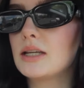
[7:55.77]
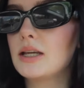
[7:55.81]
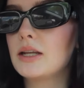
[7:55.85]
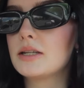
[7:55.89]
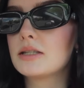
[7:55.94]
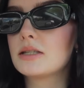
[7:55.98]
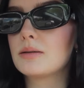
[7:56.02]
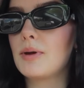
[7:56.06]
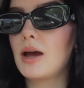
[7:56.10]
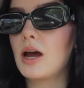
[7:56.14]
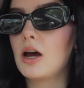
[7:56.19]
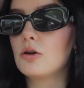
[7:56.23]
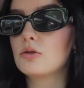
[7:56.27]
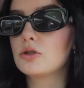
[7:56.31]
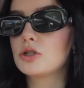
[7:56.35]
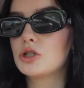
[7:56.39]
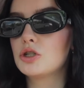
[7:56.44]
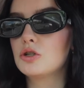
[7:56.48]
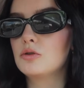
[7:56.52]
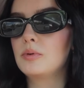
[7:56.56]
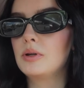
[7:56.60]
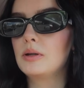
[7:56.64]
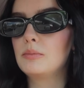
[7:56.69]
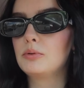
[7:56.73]
It is about
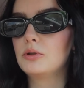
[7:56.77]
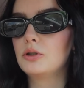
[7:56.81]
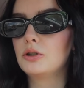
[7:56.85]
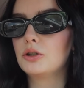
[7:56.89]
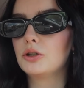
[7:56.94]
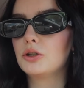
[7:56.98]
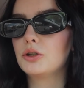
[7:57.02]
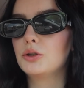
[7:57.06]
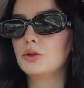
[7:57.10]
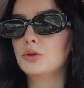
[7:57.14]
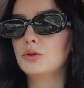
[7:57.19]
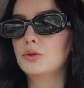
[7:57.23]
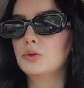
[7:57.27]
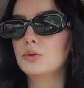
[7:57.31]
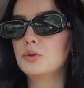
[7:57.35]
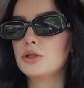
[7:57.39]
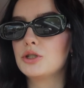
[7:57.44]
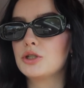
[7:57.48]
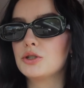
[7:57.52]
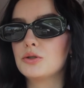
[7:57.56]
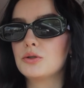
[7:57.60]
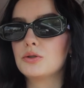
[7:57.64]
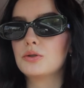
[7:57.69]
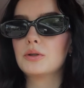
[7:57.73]
two people who
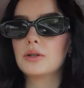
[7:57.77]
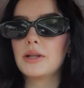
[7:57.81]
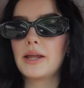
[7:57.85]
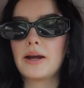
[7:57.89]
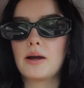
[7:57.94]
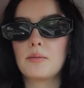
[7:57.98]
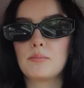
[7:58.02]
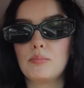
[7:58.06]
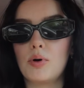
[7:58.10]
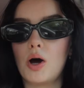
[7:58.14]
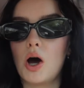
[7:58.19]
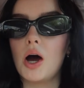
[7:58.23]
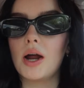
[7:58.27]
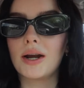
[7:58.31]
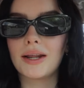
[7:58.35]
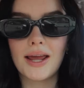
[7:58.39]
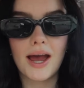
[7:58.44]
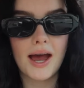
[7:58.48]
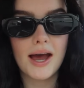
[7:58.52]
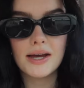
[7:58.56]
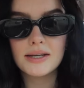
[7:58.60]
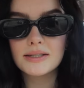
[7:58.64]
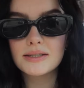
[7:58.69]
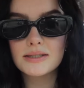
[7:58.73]
do like a
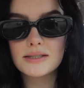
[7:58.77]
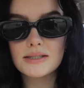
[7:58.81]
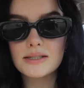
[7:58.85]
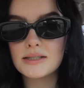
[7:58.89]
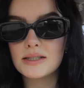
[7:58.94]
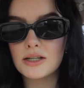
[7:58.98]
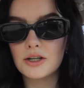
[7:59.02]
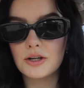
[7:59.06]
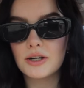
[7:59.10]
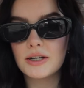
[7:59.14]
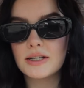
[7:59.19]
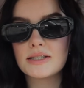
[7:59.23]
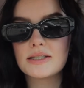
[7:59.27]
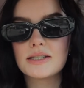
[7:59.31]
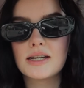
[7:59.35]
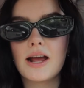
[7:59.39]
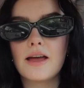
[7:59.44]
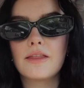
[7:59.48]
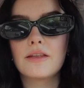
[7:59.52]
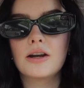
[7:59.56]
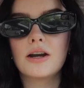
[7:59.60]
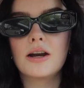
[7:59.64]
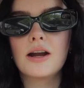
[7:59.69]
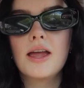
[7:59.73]
podcast series
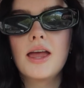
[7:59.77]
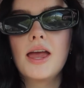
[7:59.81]
together.